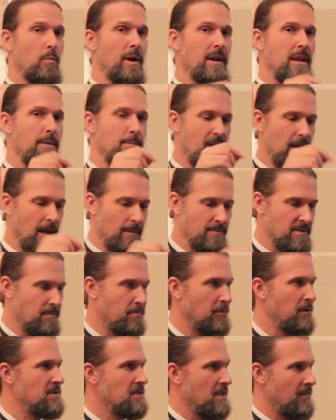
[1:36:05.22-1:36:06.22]
When he becomes a
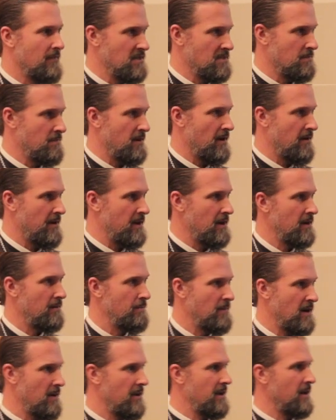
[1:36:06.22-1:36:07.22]
priest, if he's married,
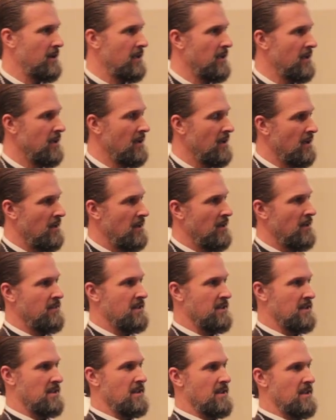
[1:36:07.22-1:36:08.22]

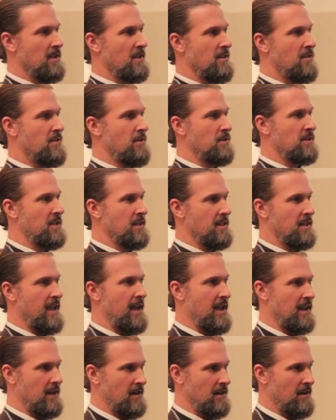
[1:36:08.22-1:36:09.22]
the 13th
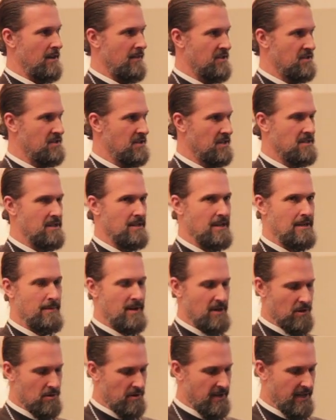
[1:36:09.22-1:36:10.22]
canon of the Sixth
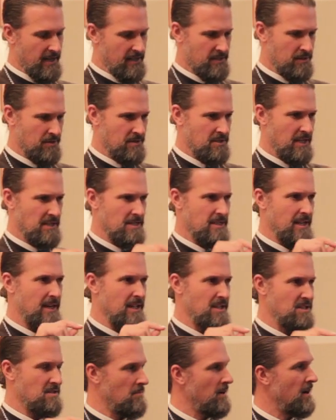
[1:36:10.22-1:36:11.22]
Ecumenical Council says
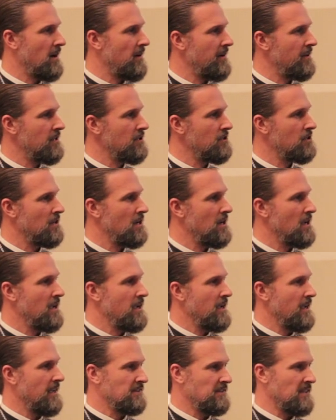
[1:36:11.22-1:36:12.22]
that his marriage
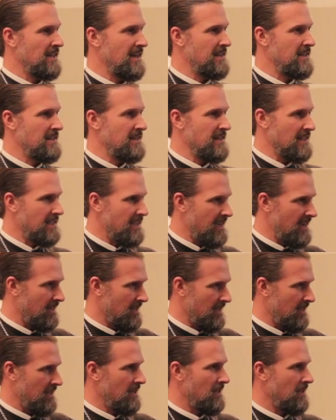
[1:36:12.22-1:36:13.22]
is not
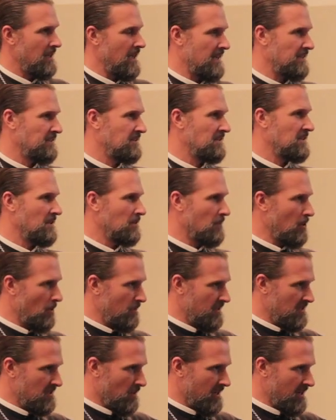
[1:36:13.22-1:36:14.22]
negated, as the
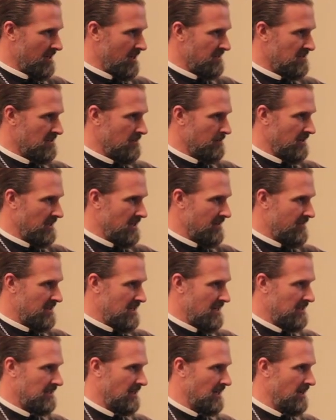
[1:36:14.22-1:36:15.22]
Romans wanted us to believe
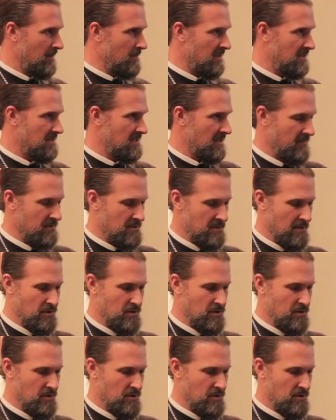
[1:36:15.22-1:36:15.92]
at that time in the 7th